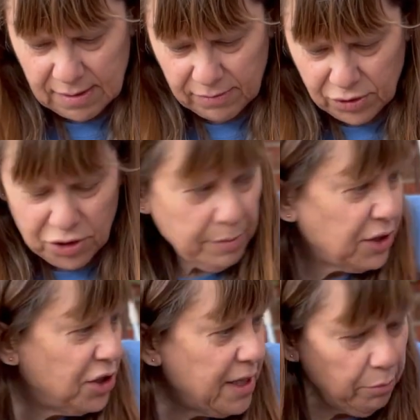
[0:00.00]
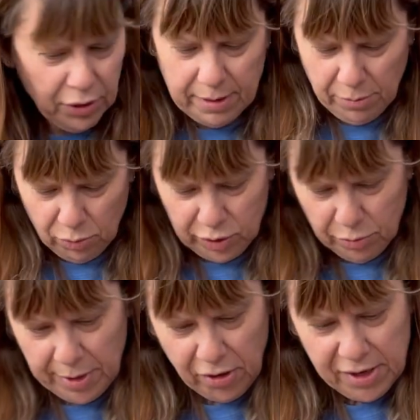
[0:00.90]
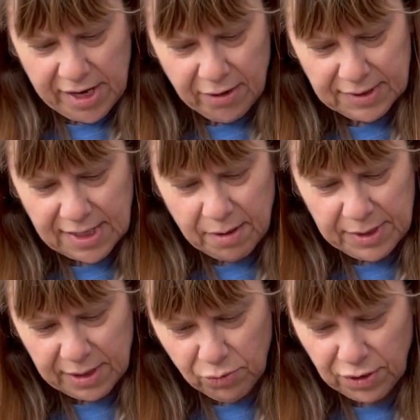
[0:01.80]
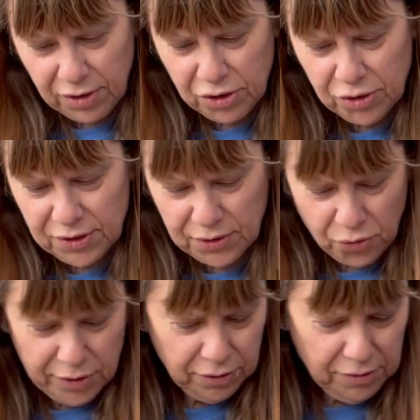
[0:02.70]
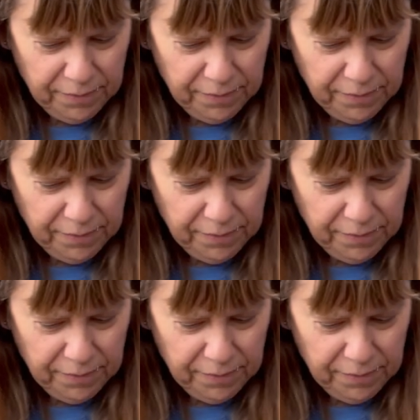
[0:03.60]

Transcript: Not too much debris in my wheelbarrow now, it's coming in with the new soil.